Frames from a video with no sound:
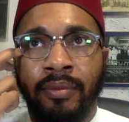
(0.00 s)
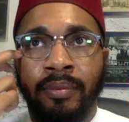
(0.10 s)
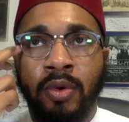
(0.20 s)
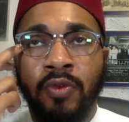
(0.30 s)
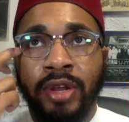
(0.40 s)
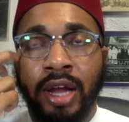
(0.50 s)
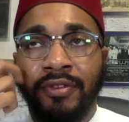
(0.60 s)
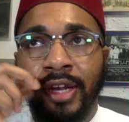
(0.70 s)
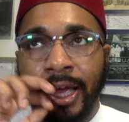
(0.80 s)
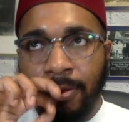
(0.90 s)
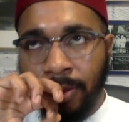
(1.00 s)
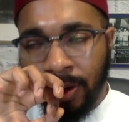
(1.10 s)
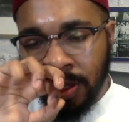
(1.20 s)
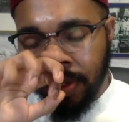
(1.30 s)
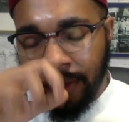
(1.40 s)
movie the other day with
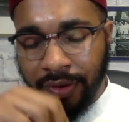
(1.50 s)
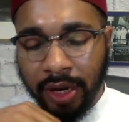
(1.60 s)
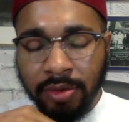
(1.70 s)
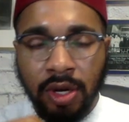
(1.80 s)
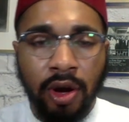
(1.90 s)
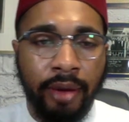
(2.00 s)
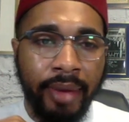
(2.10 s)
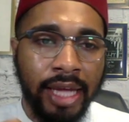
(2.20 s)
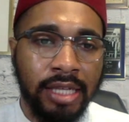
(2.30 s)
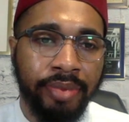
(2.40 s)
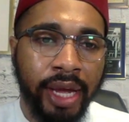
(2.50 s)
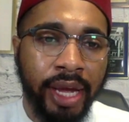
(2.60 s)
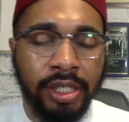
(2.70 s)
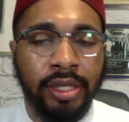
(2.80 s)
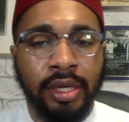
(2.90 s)
Will Smith in it. It was called
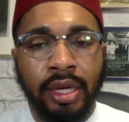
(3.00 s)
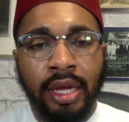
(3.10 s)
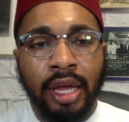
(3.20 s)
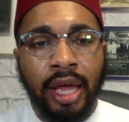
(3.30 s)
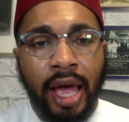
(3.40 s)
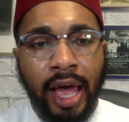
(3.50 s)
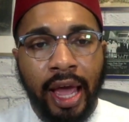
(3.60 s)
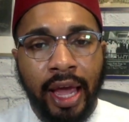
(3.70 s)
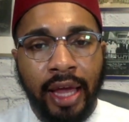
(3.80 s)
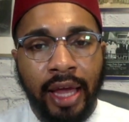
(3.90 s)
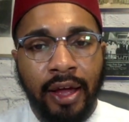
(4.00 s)
Emancipation, and